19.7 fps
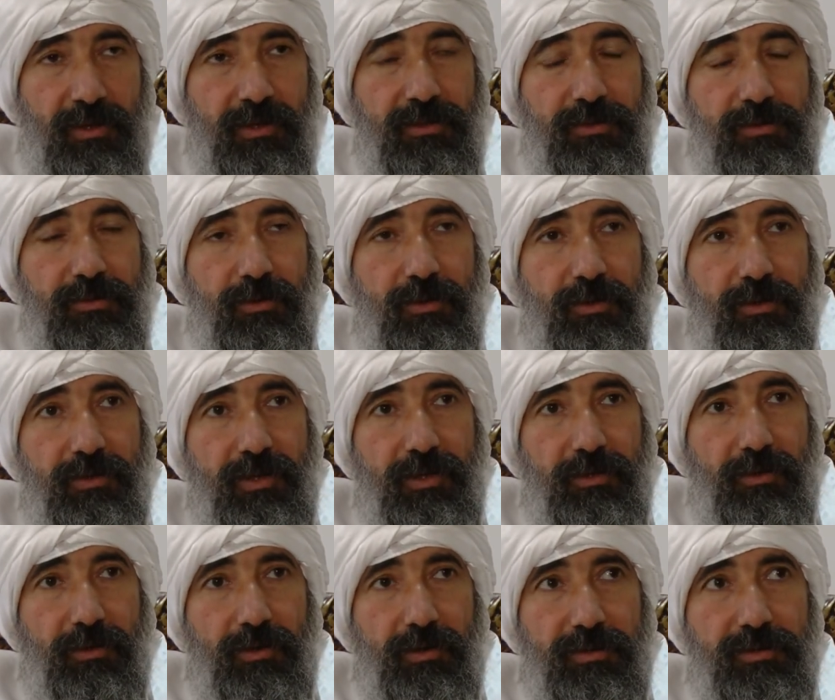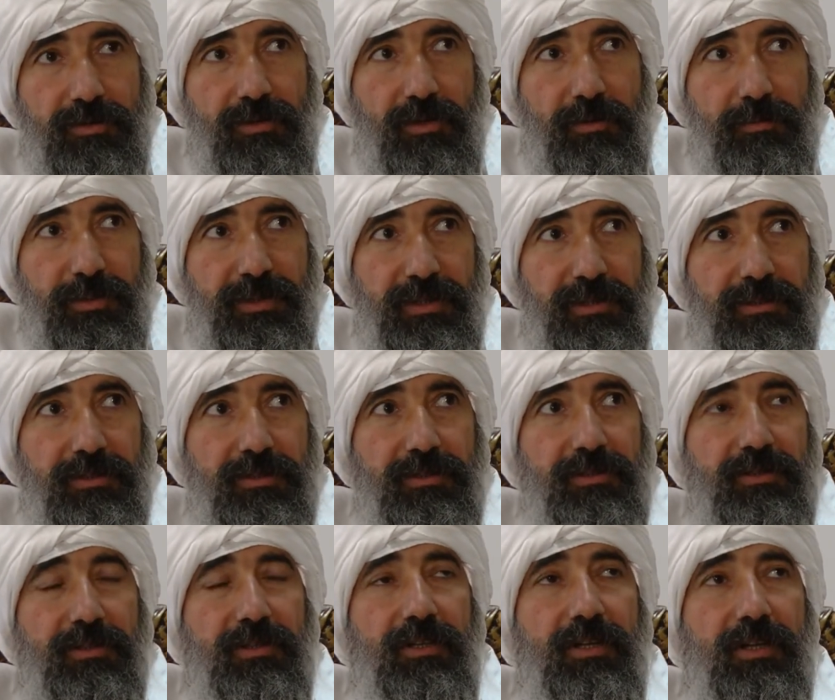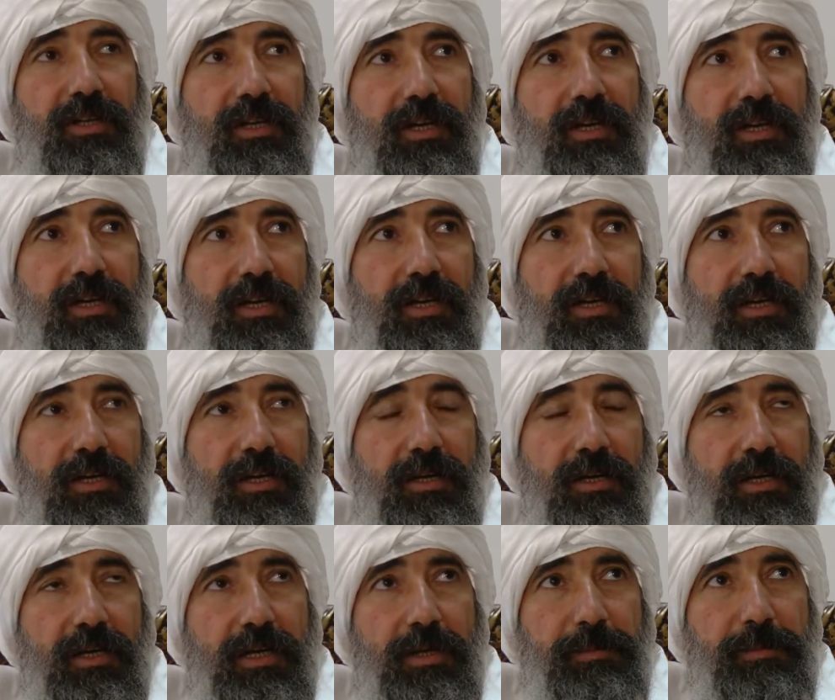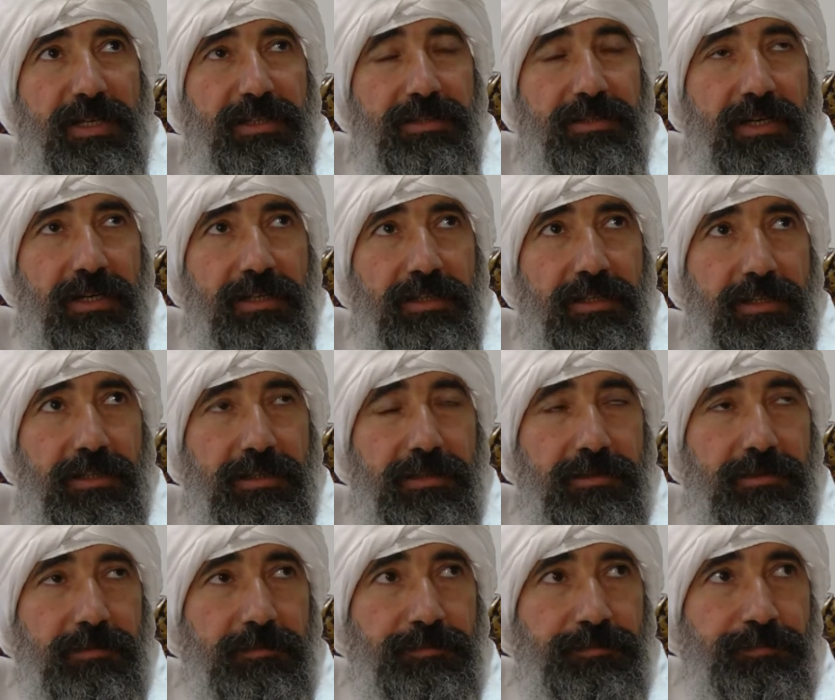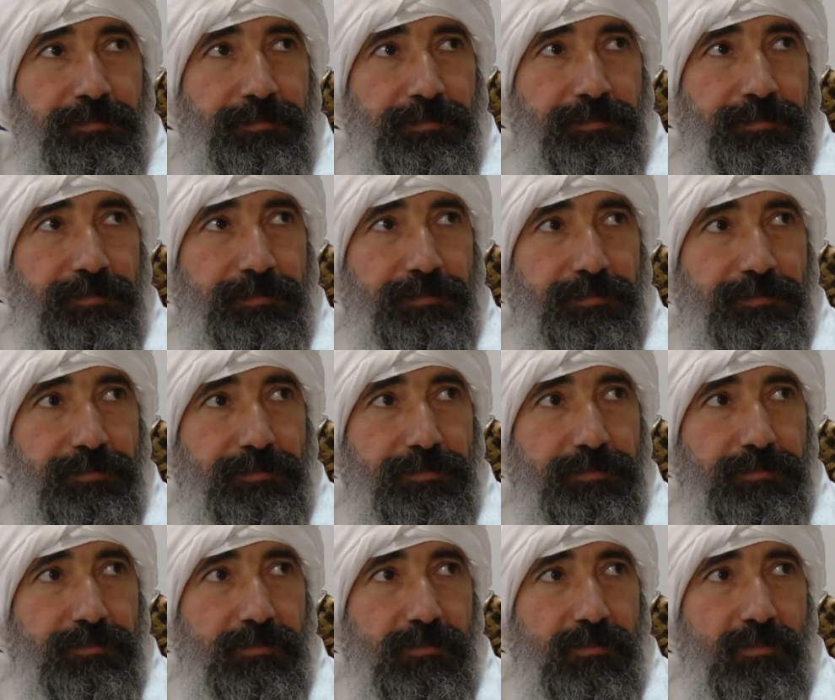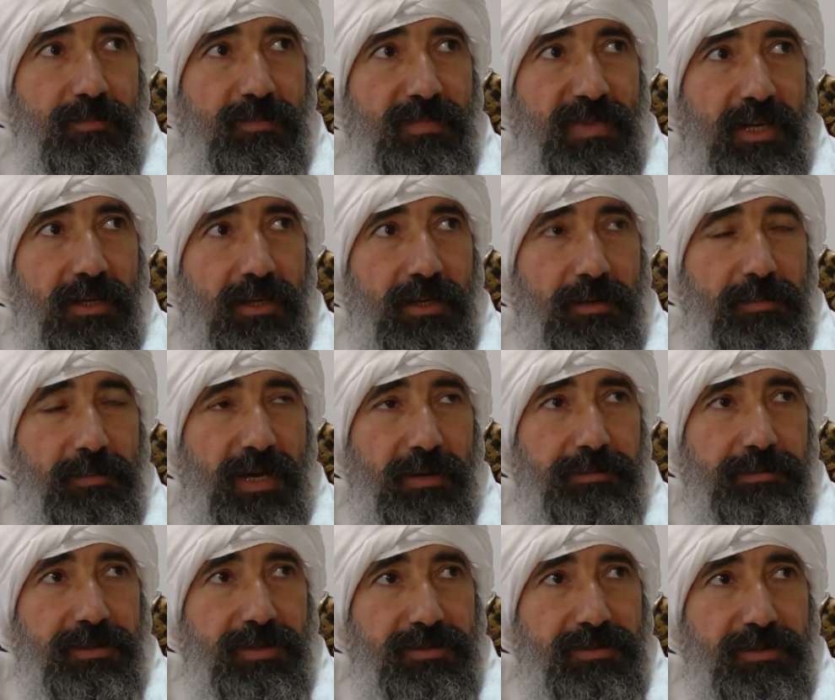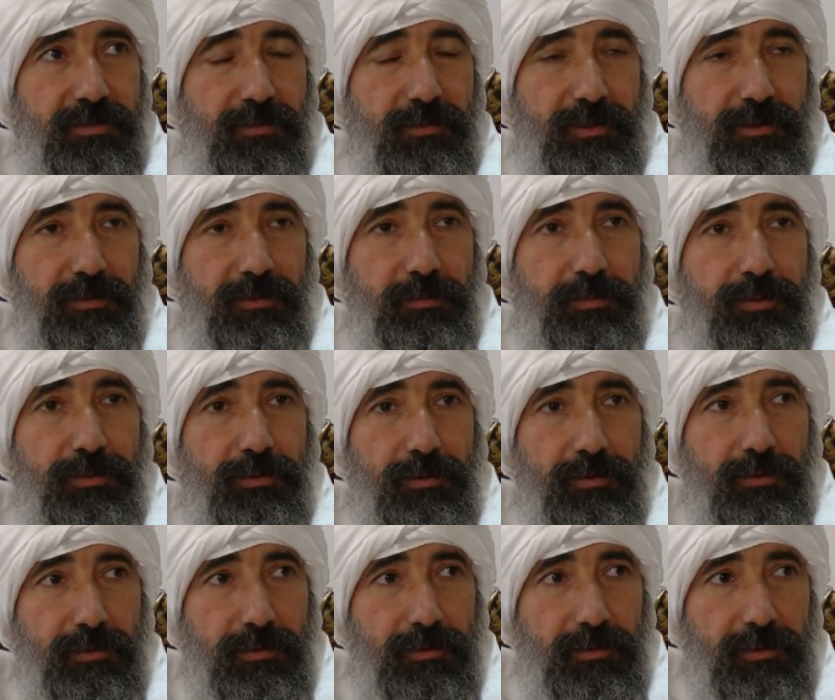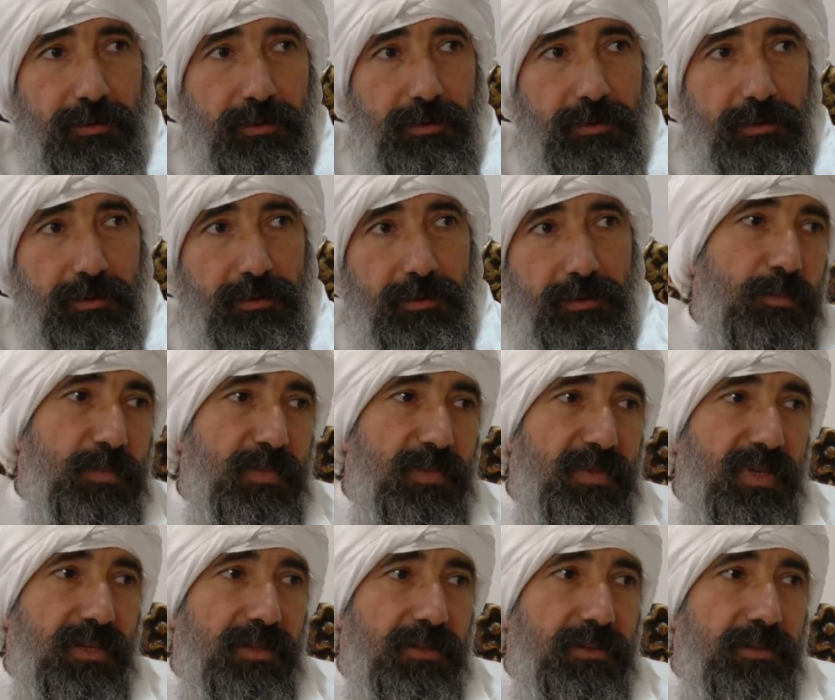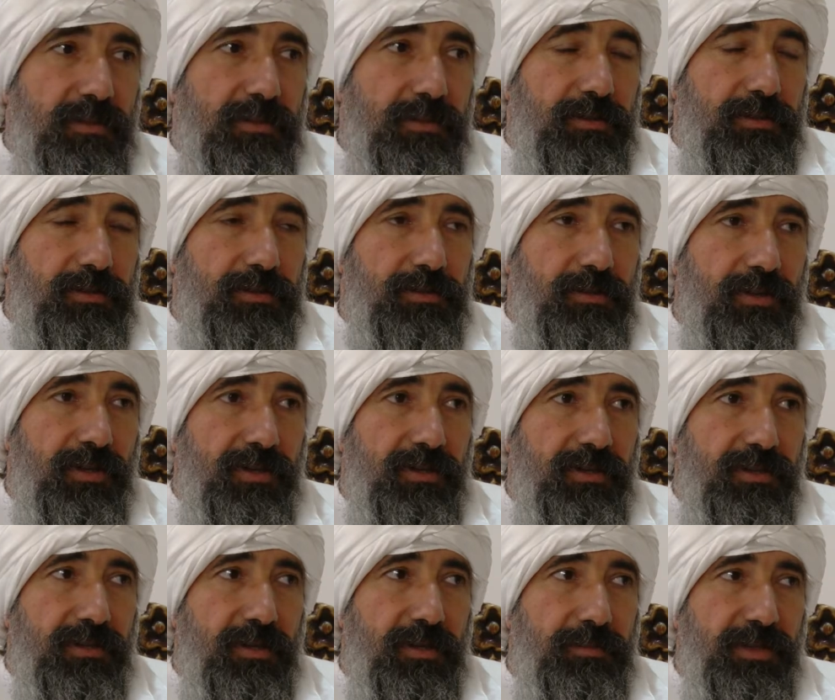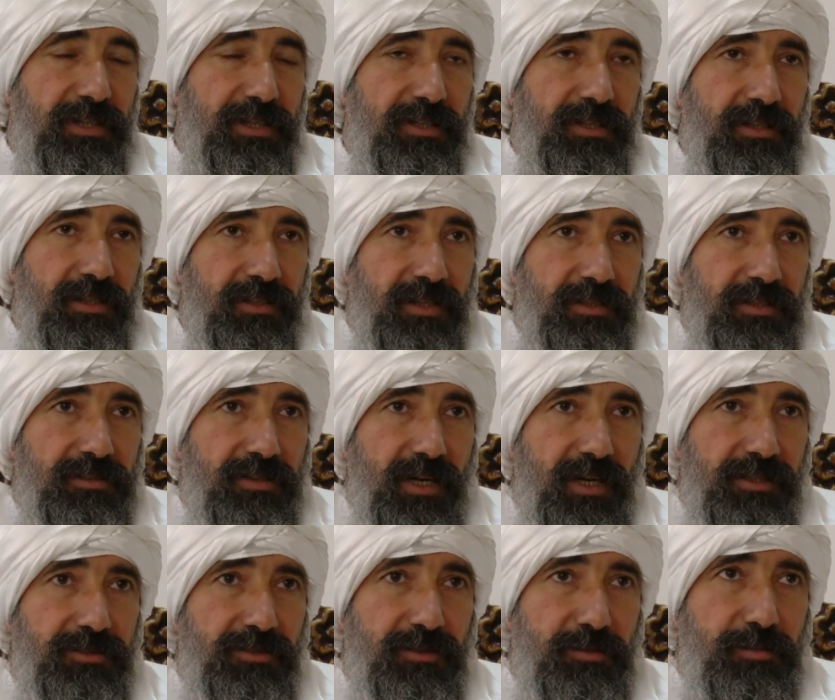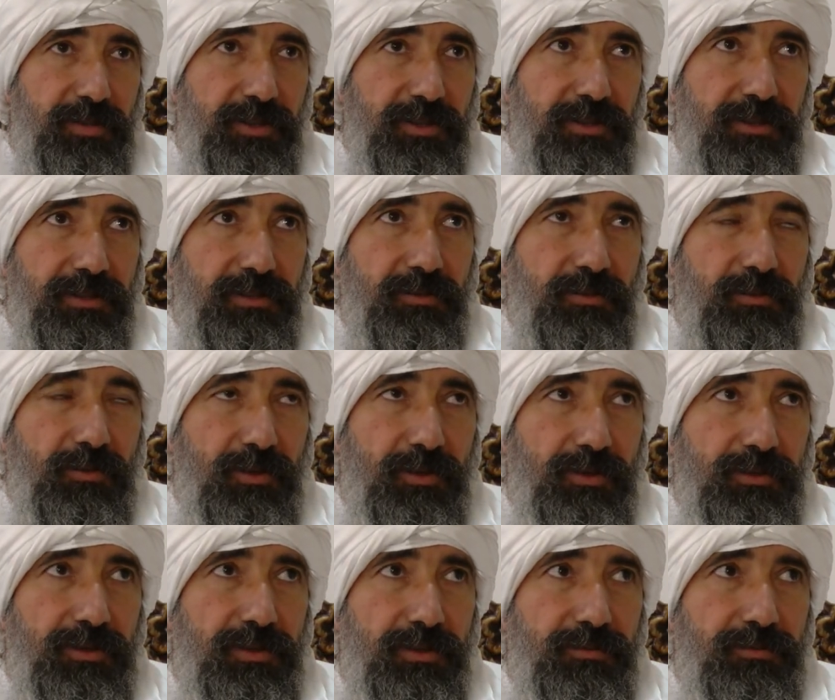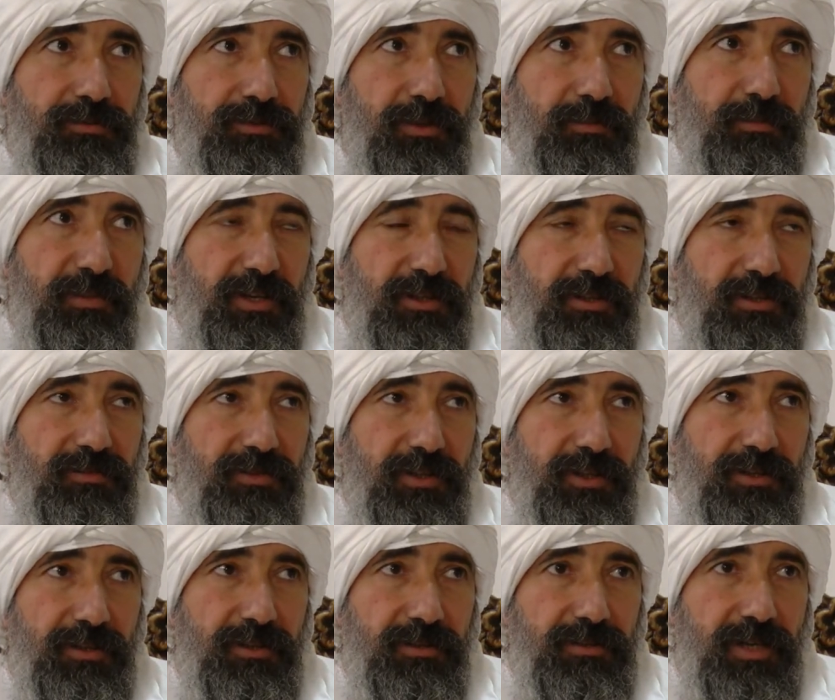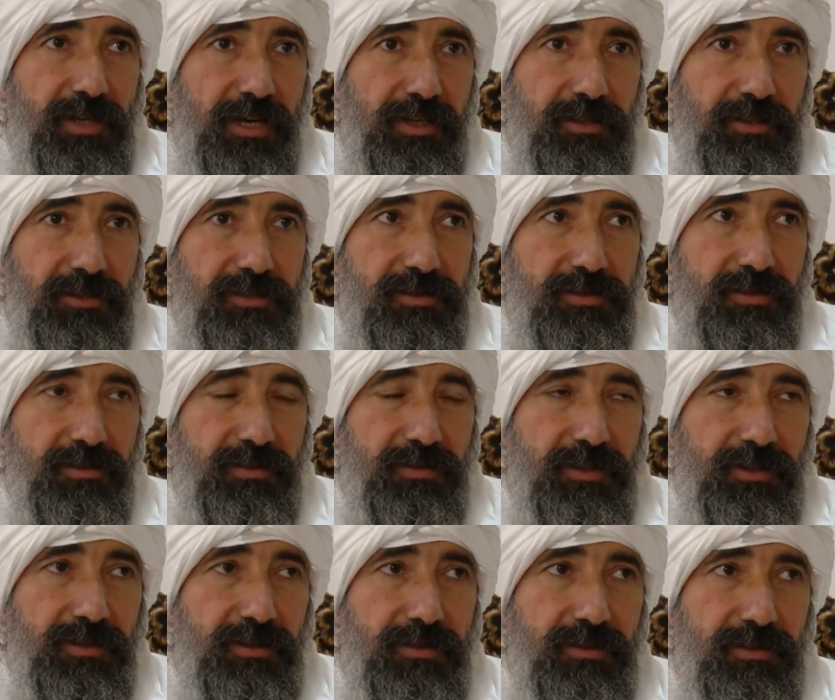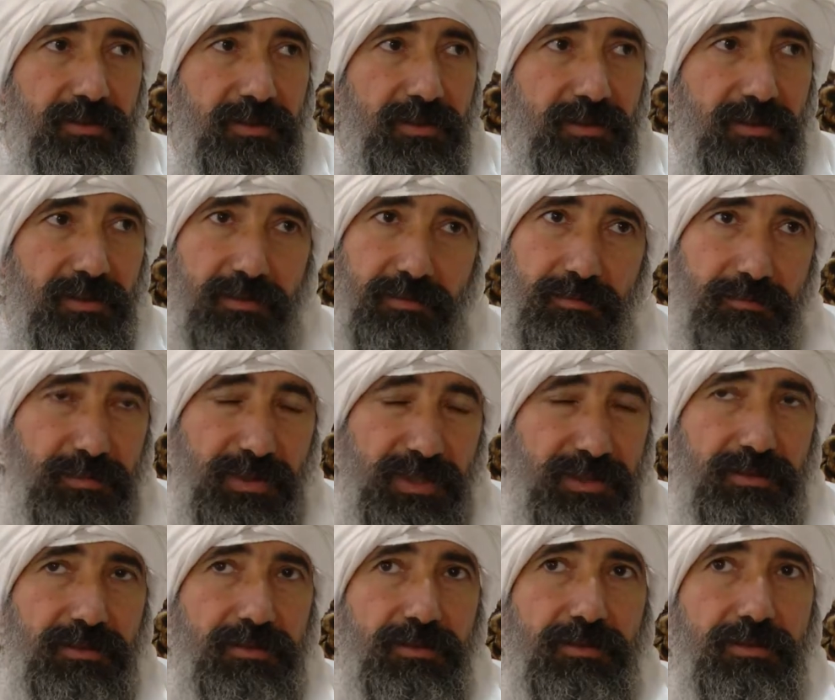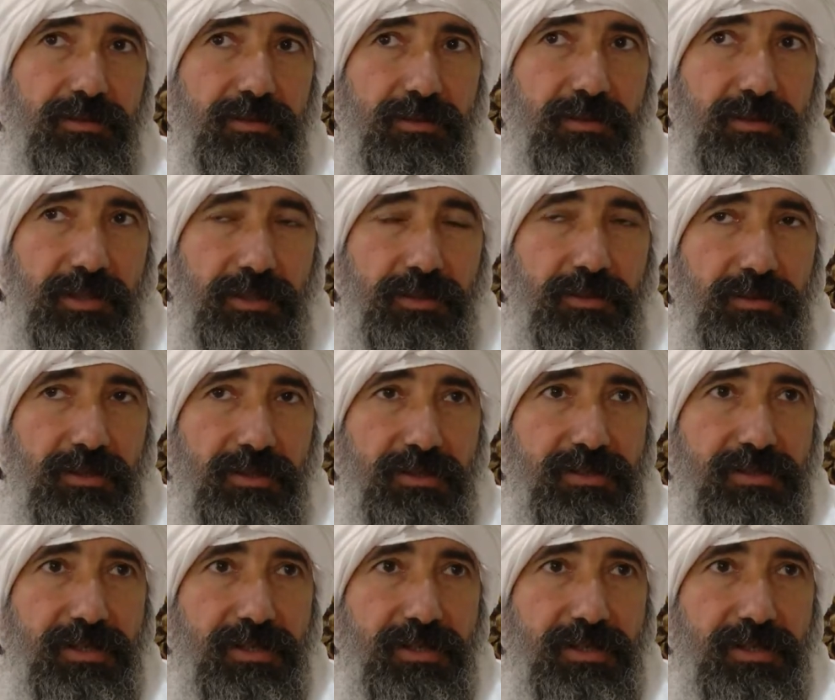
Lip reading: So they also built a Mandaean baptismal pool. So at the beginning they tried to bring water from the river, Tigris River, but they couldn't